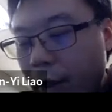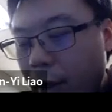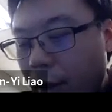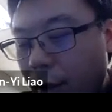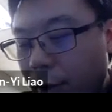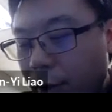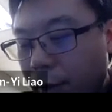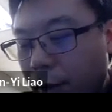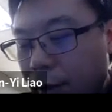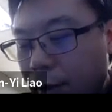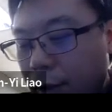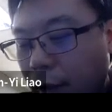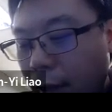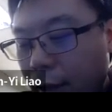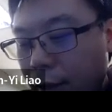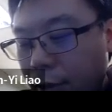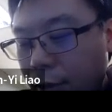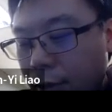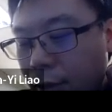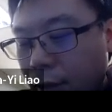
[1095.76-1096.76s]
equivalence I
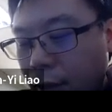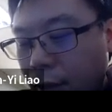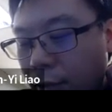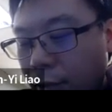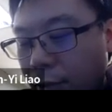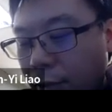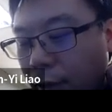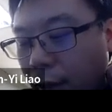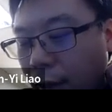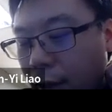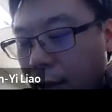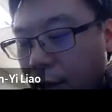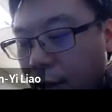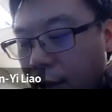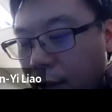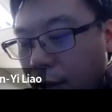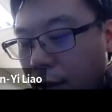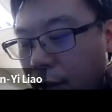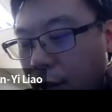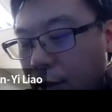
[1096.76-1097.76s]
just
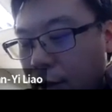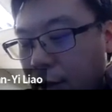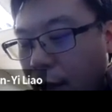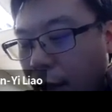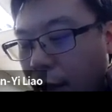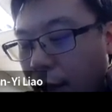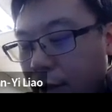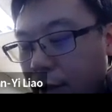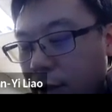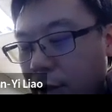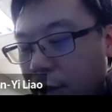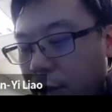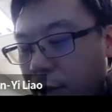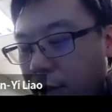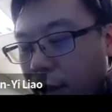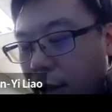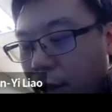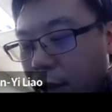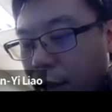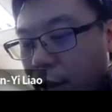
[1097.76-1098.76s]
defined is
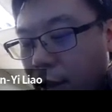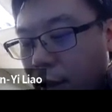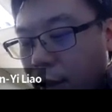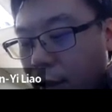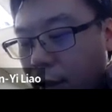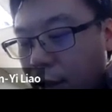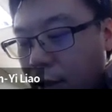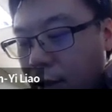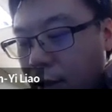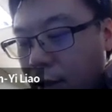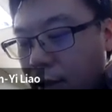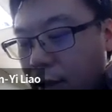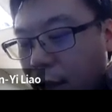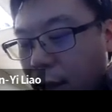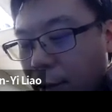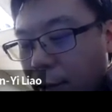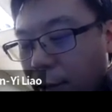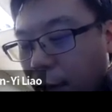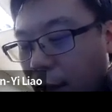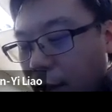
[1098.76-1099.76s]
actually
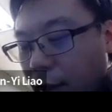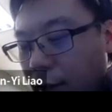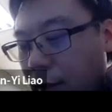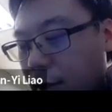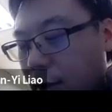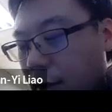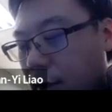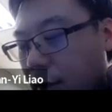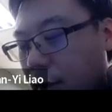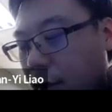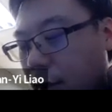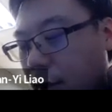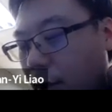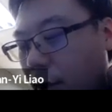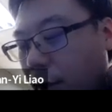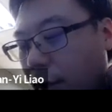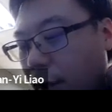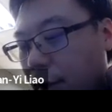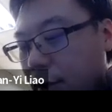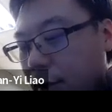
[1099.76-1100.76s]
same as the
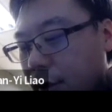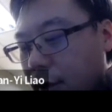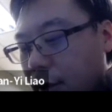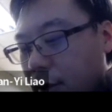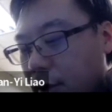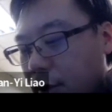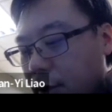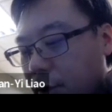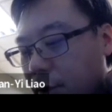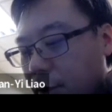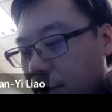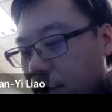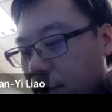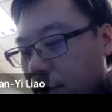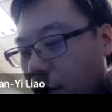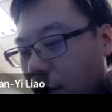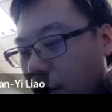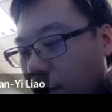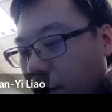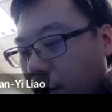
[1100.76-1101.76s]
quasi
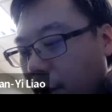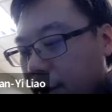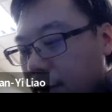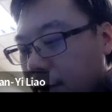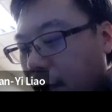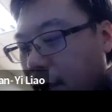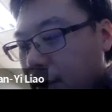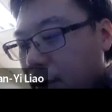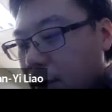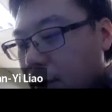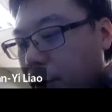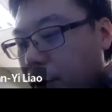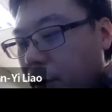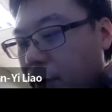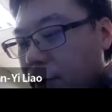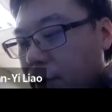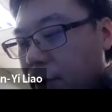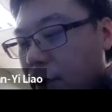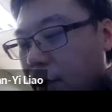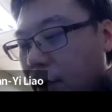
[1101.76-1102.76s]
smooth uh, quasi
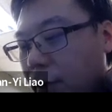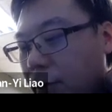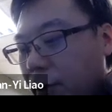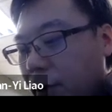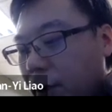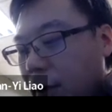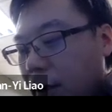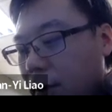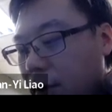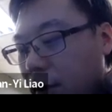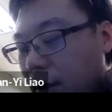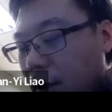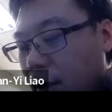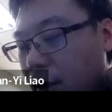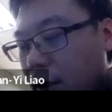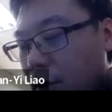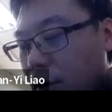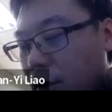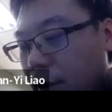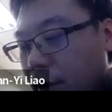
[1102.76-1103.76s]
isomorphism of
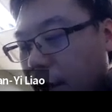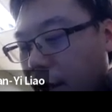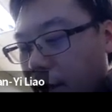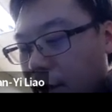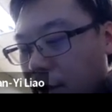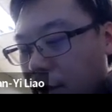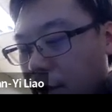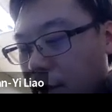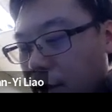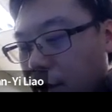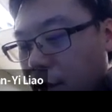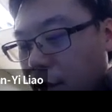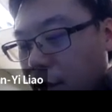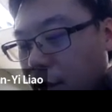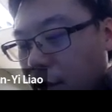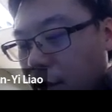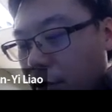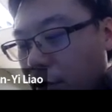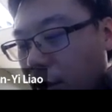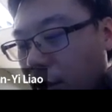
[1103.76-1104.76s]
CDGAs
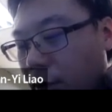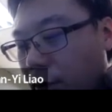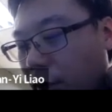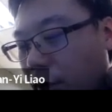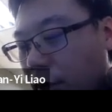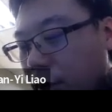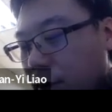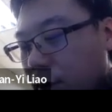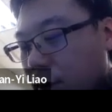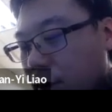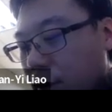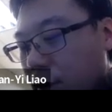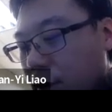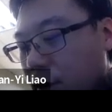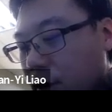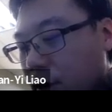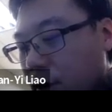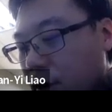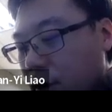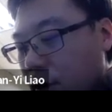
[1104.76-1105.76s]
of the functions.
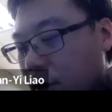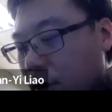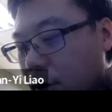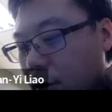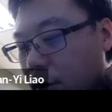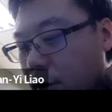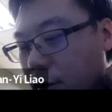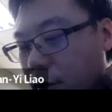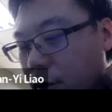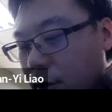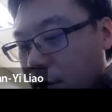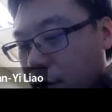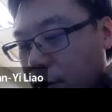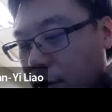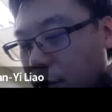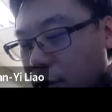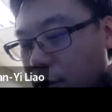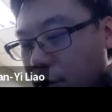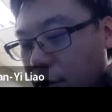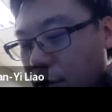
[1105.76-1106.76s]
So
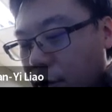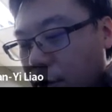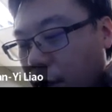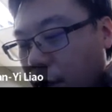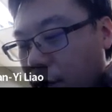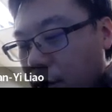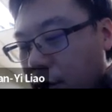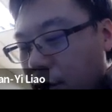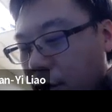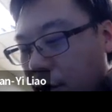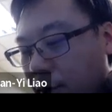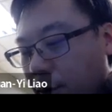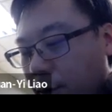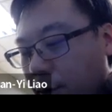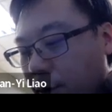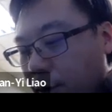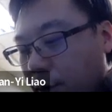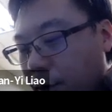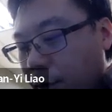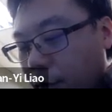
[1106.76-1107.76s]
these two are
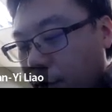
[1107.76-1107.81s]
same.